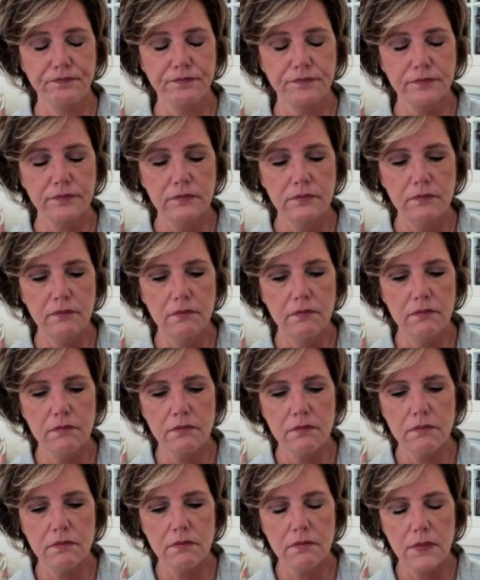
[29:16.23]

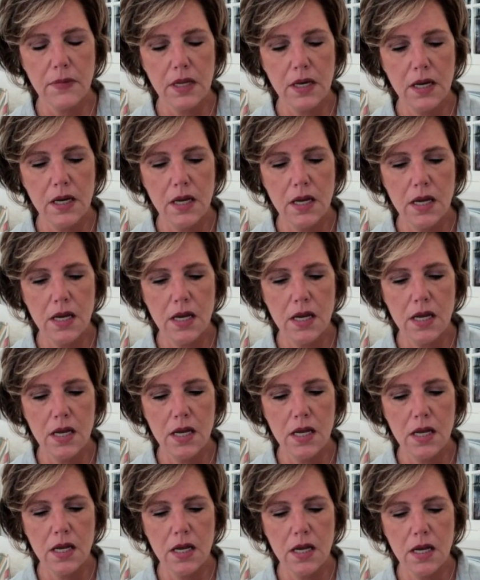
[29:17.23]
(silence)